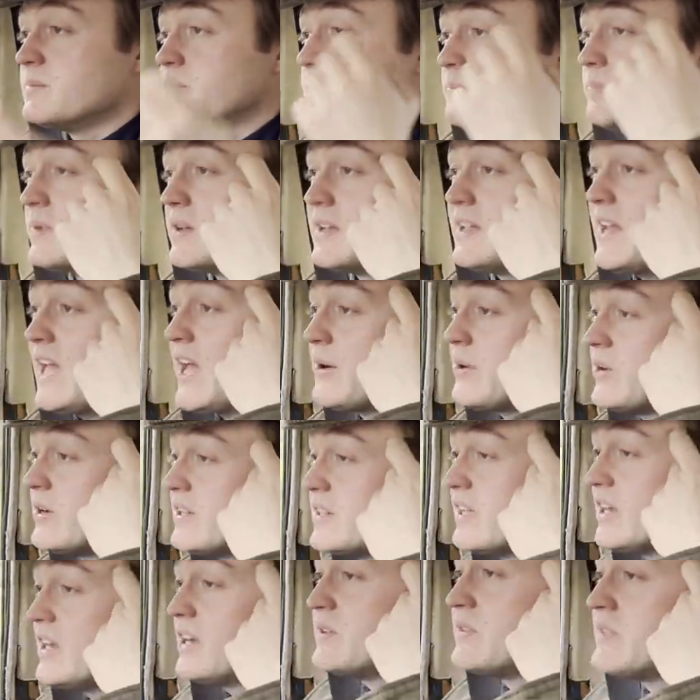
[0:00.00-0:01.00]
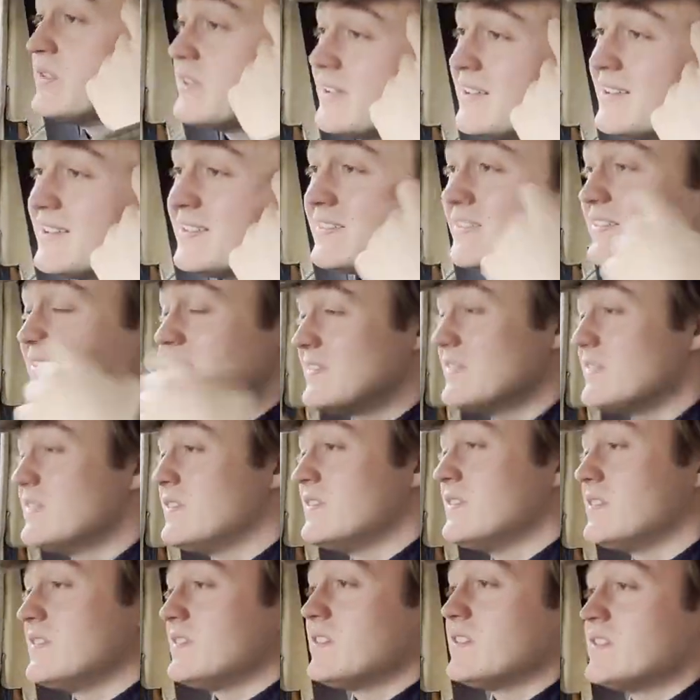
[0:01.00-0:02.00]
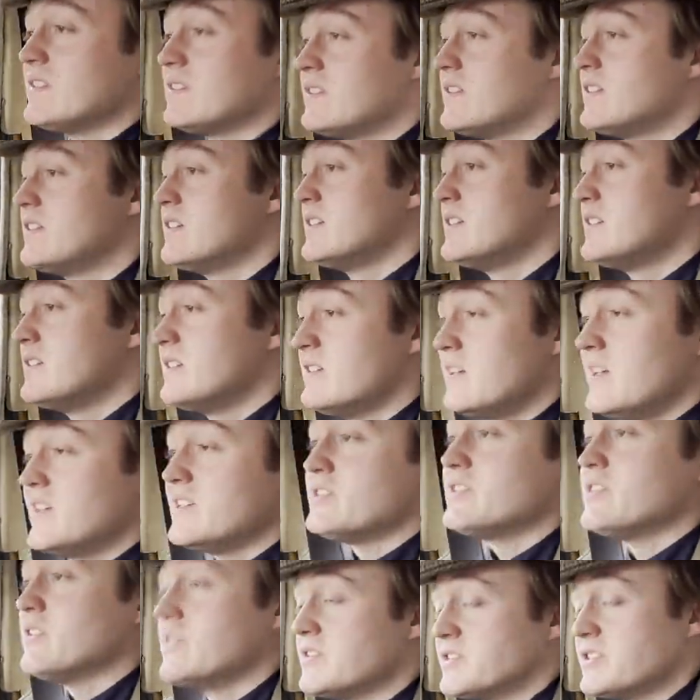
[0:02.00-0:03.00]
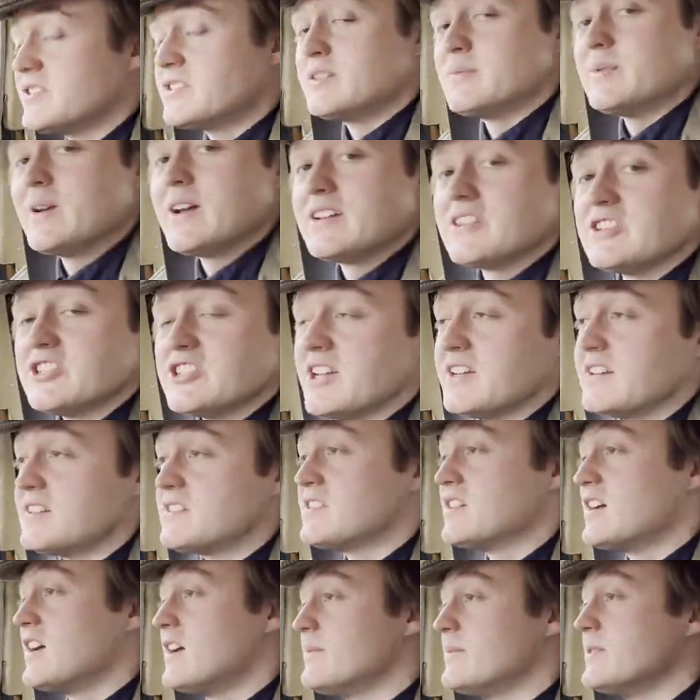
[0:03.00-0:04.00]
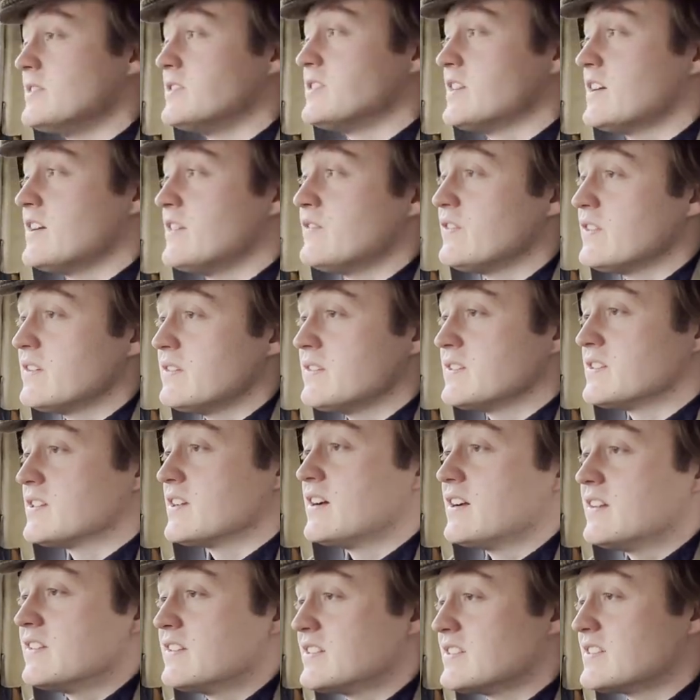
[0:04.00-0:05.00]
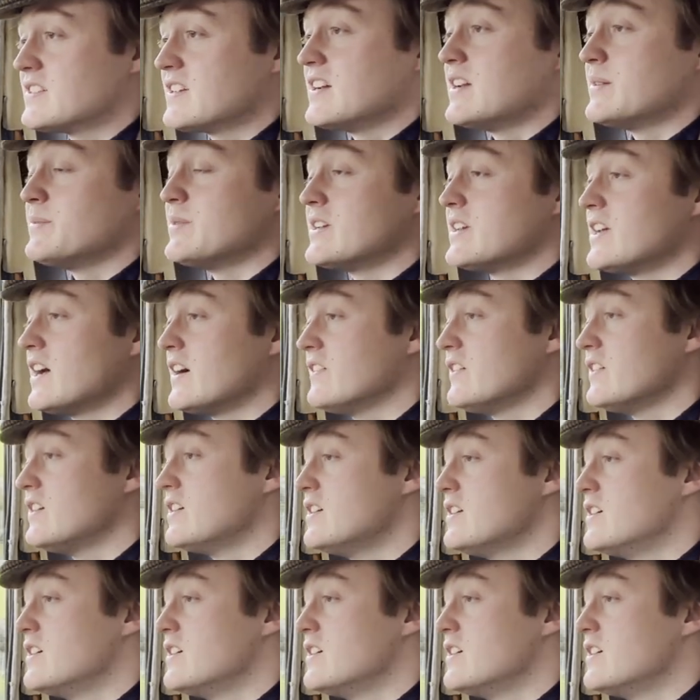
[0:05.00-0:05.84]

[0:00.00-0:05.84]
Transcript: But now I know that it's not just about a shed of timing chain through the side of the timing cover.